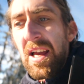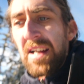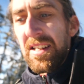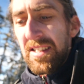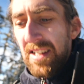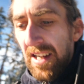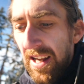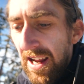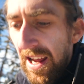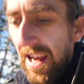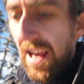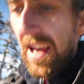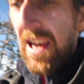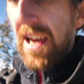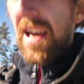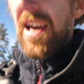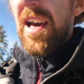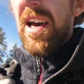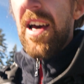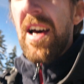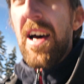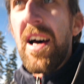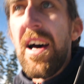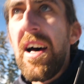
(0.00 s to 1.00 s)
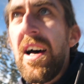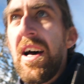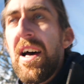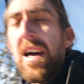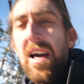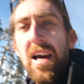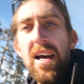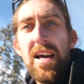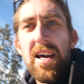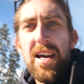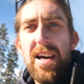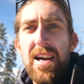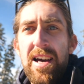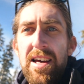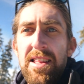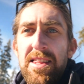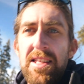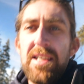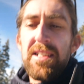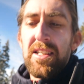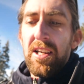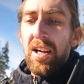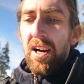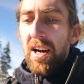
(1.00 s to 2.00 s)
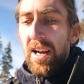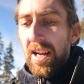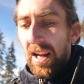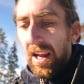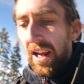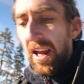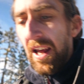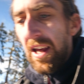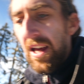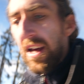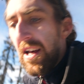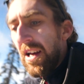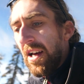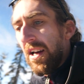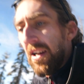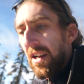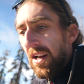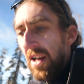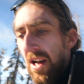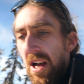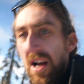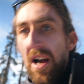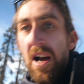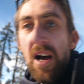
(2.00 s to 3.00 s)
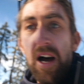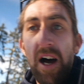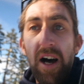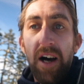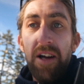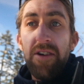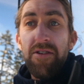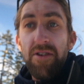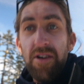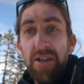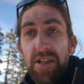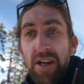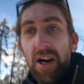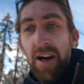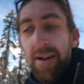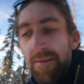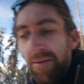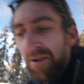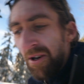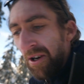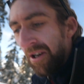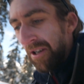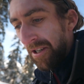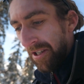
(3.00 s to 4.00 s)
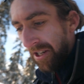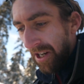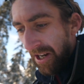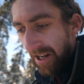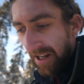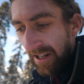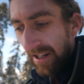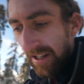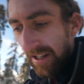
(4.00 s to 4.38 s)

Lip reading: yesterday and this hike under a time crunch